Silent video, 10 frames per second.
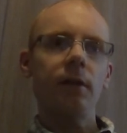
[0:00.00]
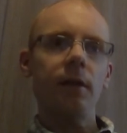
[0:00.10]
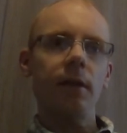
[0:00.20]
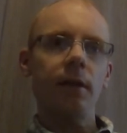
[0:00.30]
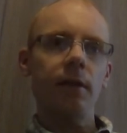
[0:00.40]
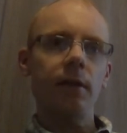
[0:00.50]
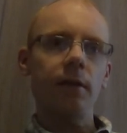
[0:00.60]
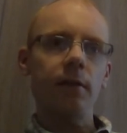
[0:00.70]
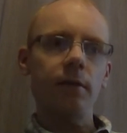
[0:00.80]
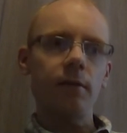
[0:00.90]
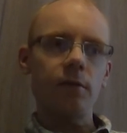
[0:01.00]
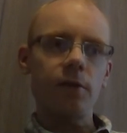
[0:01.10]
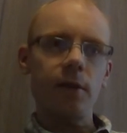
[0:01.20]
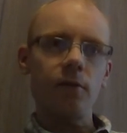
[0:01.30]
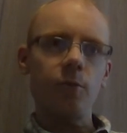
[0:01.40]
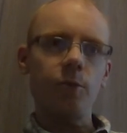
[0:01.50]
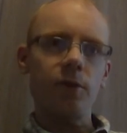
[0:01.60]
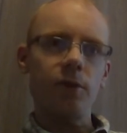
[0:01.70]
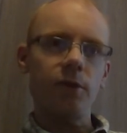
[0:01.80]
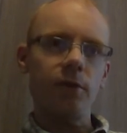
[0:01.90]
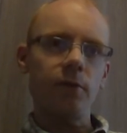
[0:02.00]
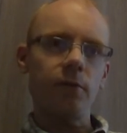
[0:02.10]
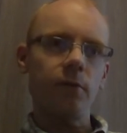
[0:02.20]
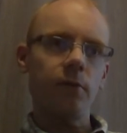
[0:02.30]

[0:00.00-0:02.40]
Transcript: and change the position